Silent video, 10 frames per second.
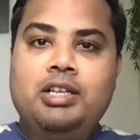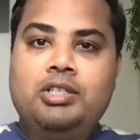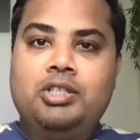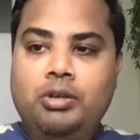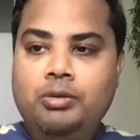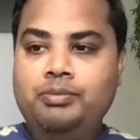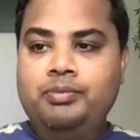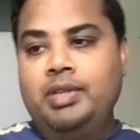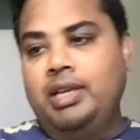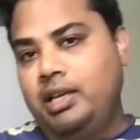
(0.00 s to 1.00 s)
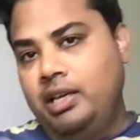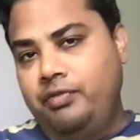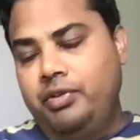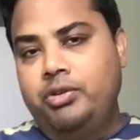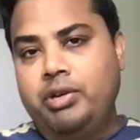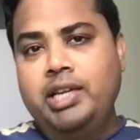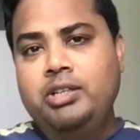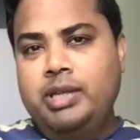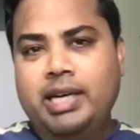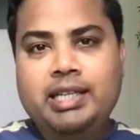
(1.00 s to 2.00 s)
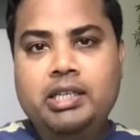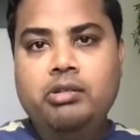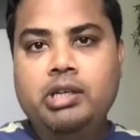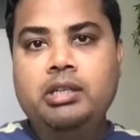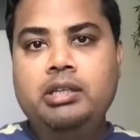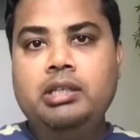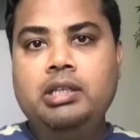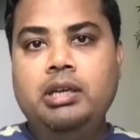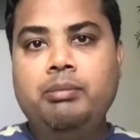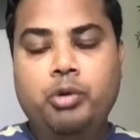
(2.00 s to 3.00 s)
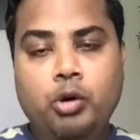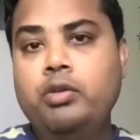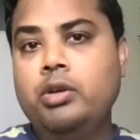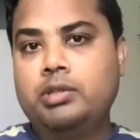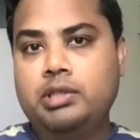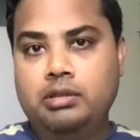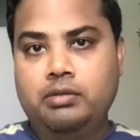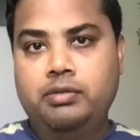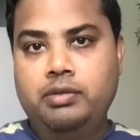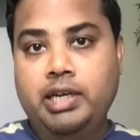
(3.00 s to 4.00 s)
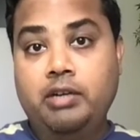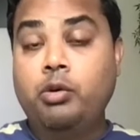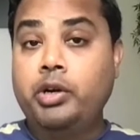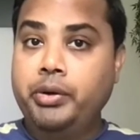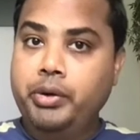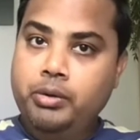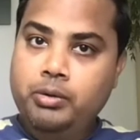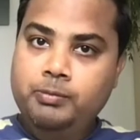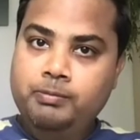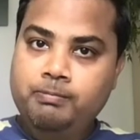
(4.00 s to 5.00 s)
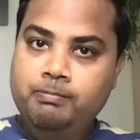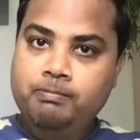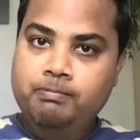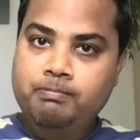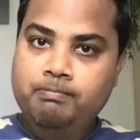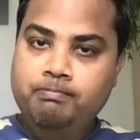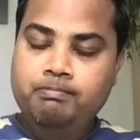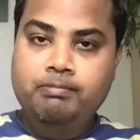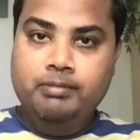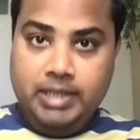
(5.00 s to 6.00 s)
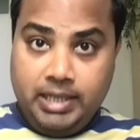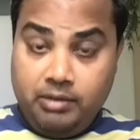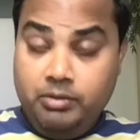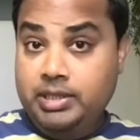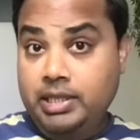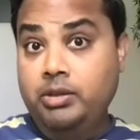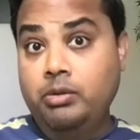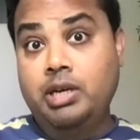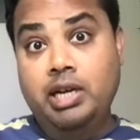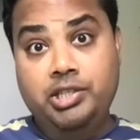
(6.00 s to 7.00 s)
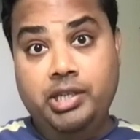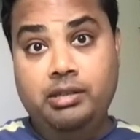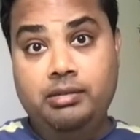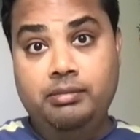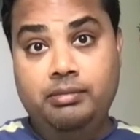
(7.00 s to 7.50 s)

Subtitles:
So if you try to continually improve yourself at what you do, then I would say you're Agile.